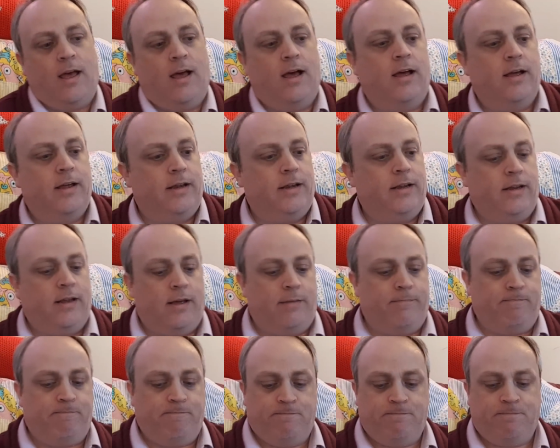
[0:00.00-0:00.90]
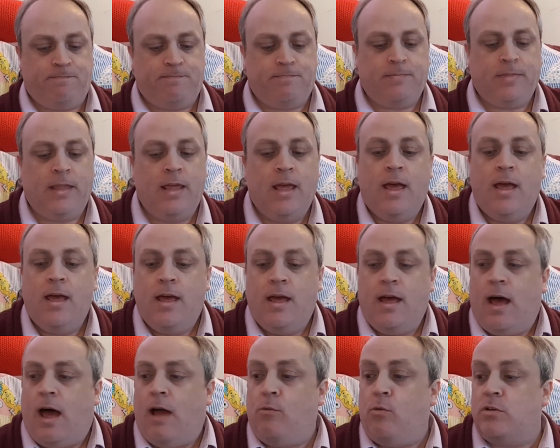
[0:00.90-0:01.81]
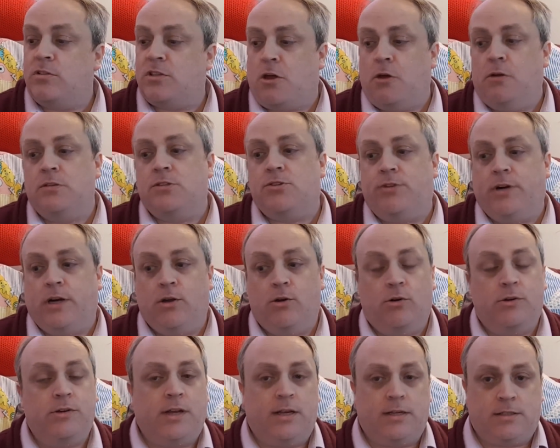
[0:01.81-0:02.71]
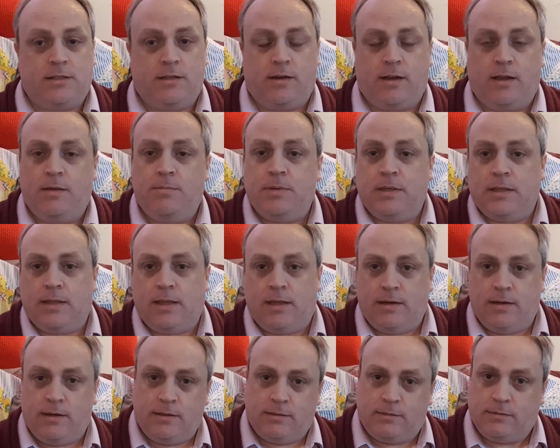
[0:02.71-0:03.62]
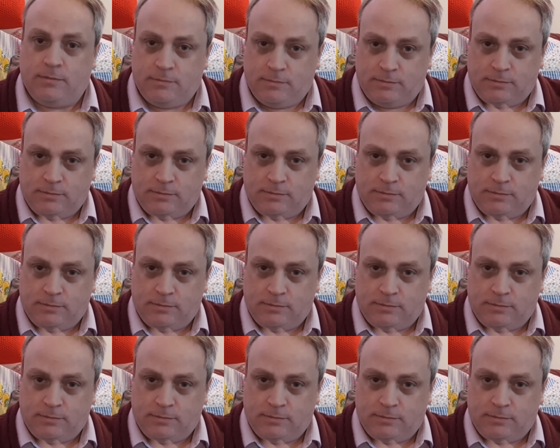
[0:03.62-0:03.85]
I was going to record yesterday, but then